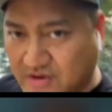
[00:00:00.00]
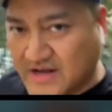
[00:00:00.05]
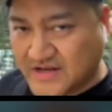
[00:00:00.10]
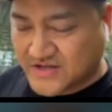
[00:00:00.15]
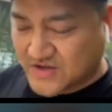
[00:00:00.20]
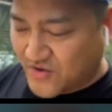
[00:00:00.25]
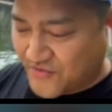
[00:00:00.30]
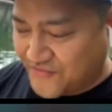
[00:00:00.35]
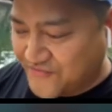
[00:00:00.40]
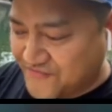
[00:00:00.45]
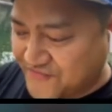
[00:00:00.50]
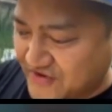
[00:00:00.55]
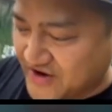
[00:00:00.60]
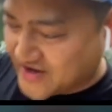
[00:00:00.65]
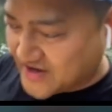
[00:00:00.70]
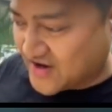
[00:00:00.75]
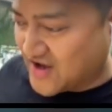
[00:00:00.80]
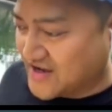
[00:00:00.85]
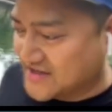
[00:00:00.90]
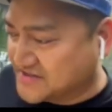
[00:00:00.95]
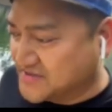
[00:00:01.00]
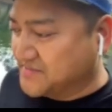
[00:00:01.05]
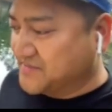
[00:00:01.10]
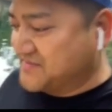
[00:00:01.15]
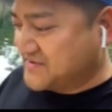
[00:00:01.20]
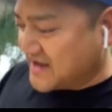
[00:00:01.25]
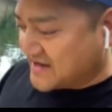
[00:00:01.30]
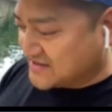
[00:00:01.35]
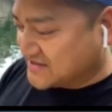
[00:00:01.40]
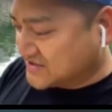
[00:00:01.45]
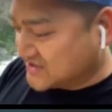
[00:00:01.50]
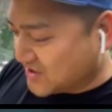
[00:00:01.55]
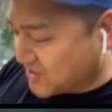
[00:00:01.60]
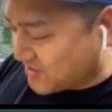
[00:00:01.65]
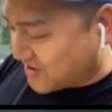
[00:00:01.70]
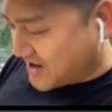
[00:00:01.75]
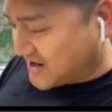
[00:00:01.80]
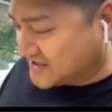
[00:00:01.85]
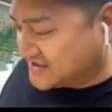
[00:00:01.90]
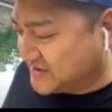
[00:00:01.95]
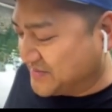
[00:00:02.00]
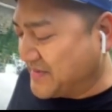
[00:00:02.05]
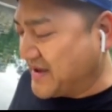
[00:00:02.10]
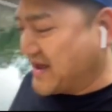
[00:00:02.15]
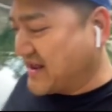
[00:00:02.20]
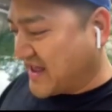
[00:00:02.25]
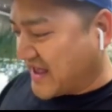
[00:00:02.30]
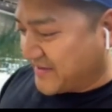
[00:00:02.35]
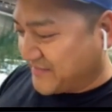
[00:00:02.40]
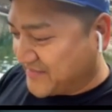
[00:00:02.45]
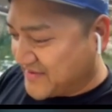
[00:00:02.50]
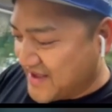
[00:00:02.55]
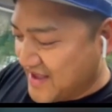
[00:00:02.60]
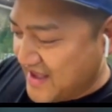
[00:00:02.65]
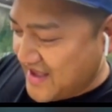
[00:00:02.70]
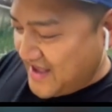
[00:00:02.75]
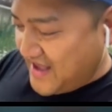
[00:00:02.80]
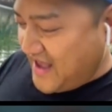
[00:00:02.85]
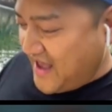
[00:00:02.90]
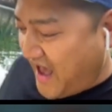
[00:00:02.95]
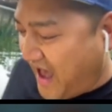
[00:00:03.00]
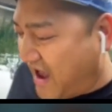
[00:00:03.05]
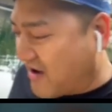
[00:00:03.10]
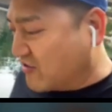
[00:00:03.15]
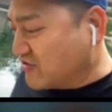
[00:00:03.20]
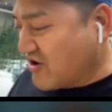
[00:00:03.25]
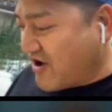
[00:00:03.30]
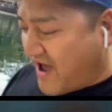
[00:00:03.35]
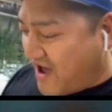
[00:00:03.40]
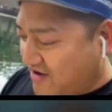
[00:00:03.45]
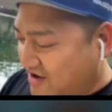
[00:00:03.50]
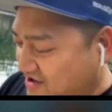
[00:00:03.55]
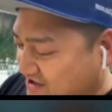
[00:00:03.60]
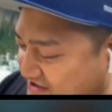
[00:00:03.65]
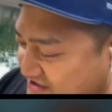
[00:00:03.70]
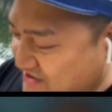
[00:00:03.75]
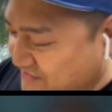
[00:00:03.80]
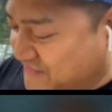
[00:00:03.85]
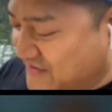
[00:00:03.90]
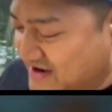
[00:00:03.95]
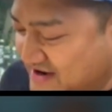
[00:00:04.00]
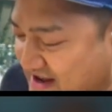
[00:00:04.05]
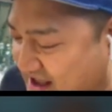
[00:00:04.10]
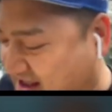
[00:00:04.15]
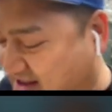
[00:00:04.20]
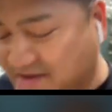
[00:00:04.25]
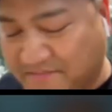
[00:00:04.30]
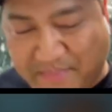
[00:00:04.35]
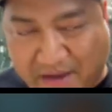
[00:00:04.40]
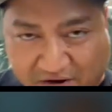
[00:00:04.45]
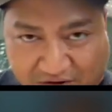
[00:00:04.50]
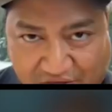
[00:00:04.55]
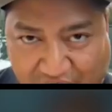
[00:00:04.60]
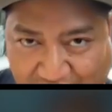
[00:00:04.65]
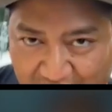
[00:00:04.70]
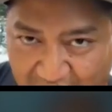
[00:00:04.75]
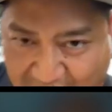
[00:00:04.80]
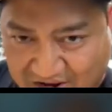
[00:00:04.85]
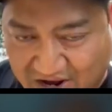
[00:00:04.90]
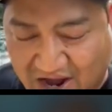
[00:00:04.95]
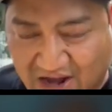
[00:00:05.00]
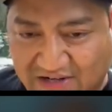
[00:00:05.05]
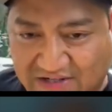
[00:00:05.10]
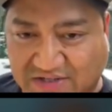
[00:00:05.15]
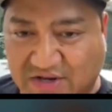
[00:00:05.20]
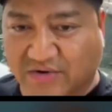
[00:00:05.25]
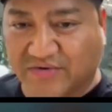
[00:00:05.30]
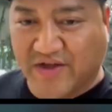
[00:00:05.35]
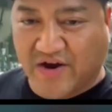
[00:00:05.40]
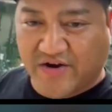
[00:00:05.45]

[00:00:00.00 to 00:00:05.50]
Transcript: Dude, that's so freaking awesome. That's so awesome, man. I I don't know how else to fucking end it. better than that, guys.